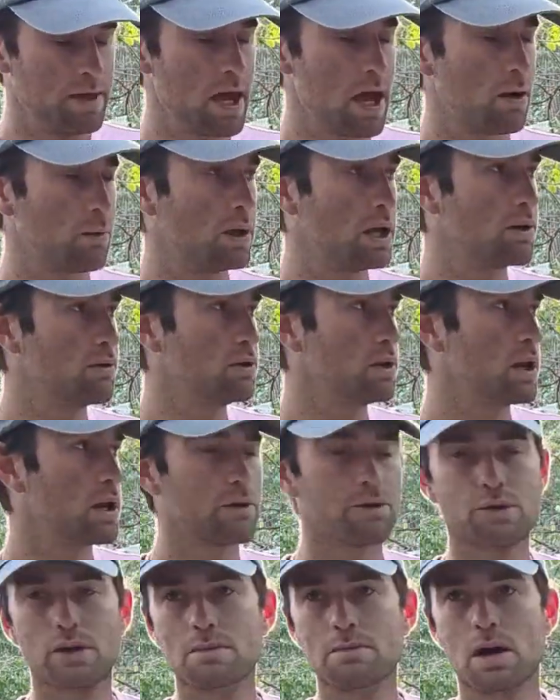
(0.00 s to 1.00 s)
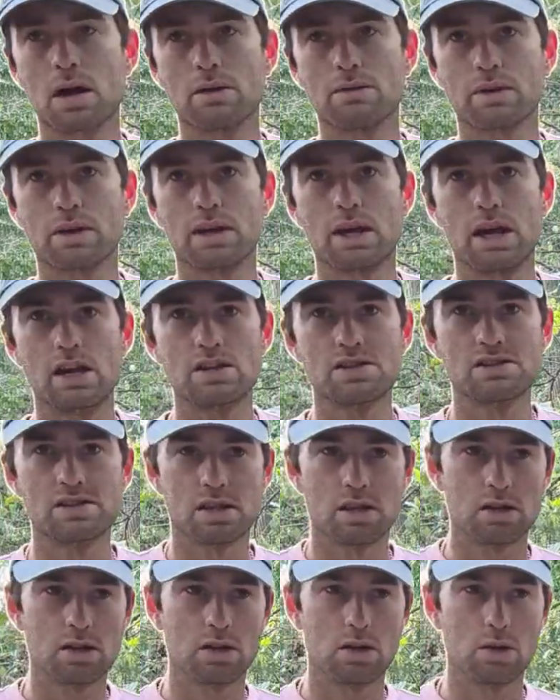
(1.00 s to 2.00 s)
Yeah, we give a lot of free
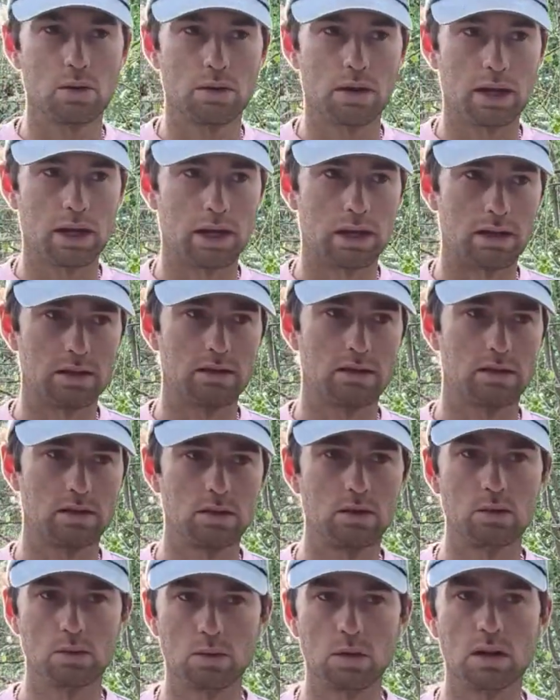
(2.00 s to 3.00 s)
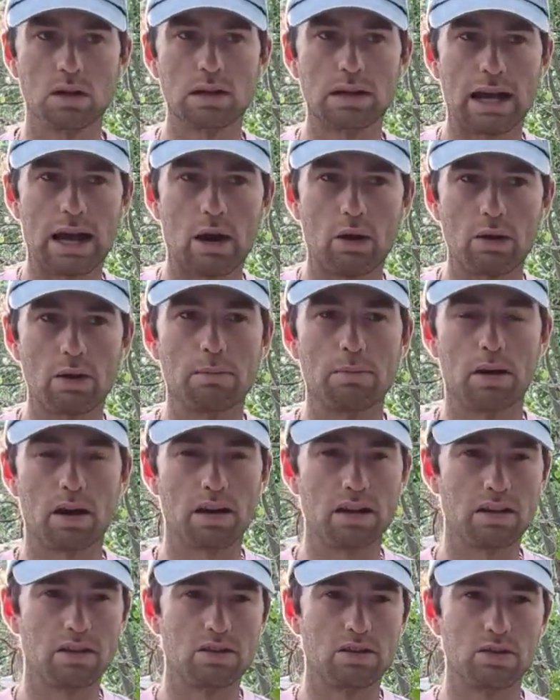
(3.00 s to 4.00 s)
modifications in clothing to allow the
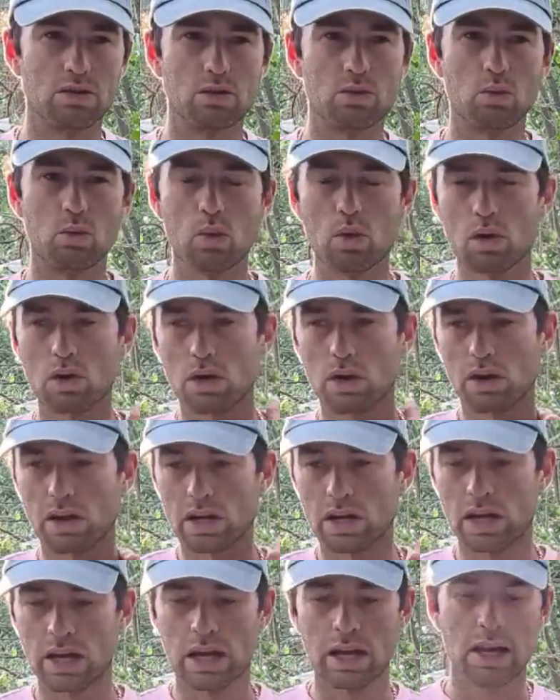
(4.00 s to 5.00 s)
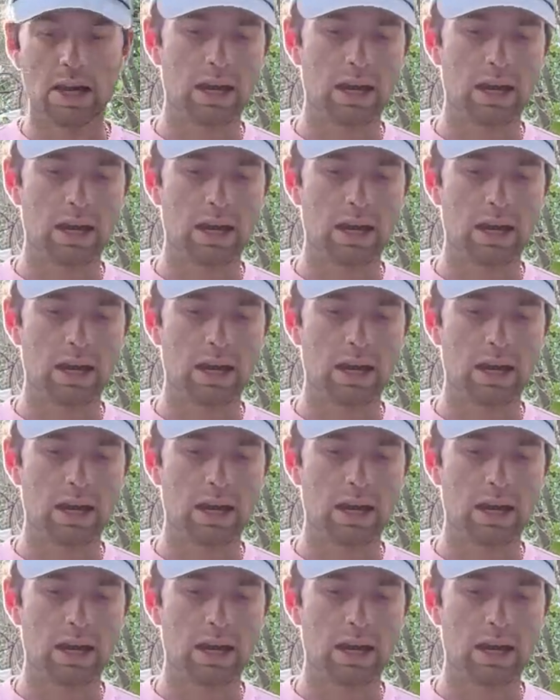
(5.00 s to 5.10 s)
body to work.